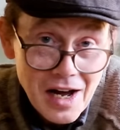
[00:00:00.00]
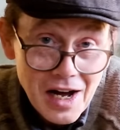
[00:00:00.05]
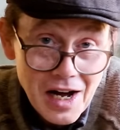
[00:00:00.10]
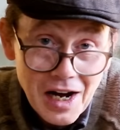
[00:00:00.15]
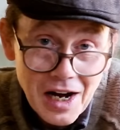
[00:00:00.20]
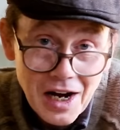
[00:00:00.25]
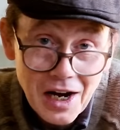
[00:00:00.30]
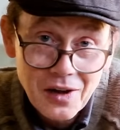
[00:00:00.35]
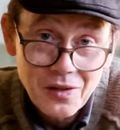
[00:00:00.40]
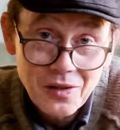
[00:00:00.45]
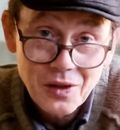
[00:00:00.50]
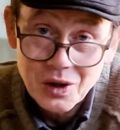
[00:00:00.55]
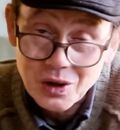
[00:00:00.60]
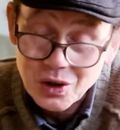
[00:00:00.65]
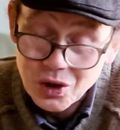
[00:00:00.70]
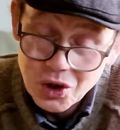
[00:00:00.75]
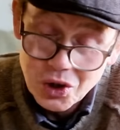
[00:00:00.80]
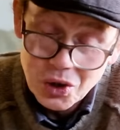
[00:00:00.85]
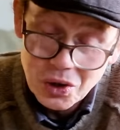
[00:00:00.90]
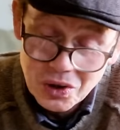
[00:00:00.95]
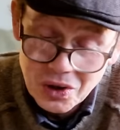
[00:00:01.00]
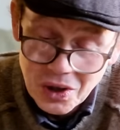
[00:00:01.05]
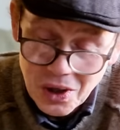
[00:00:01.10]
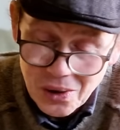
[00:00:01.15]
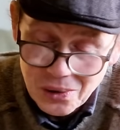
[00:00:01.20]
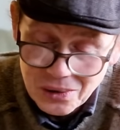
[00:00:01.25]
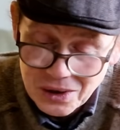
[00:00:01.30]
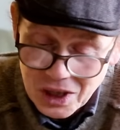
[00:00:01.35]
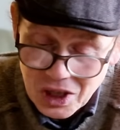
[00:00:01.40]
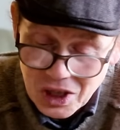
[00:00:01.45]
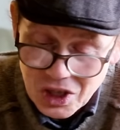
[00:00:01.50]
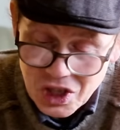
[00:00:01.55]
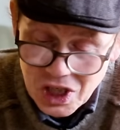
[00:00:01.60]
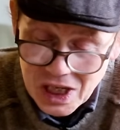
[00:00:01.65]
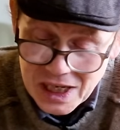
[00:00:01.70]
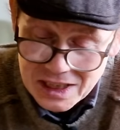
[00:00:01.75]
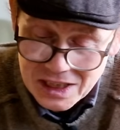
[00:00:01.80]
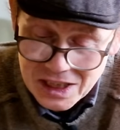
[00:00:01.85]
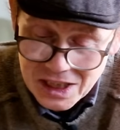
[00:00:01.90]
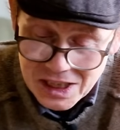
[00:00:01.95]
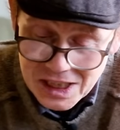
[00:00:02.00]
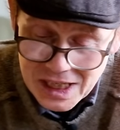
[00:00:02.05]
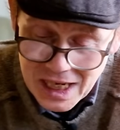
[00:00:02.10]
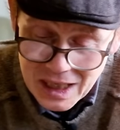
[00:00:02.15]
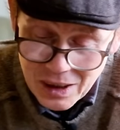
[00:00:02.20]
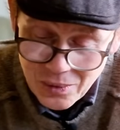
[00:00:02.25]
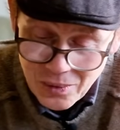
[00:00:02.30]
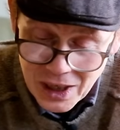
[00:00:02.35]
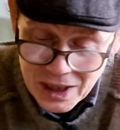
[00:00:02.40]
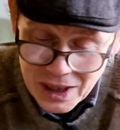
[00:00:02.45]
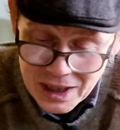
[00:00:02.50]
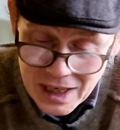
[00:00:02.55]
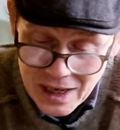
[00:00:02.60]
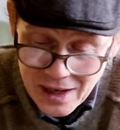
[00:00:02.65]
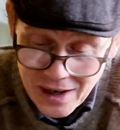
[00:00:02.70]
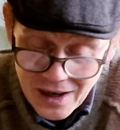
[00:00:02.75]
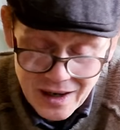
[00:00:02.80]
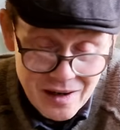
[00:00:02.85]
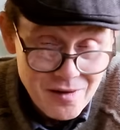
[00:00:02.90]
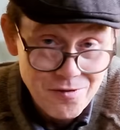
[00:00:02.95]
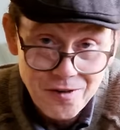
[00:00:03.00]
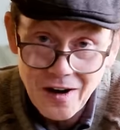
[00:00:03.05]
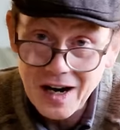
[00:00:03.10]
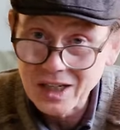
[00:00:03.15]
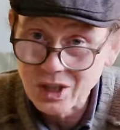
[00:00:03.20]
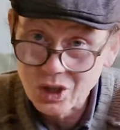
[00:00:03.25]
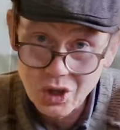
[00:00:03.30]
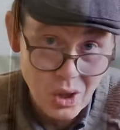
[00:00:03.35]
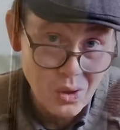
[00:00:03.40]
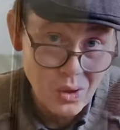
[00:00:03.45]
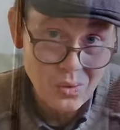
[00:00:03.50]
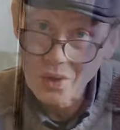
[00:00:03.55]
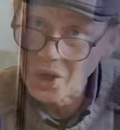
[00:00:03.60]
but you shouldn't hold these lenses anywhere near. And in fact, don't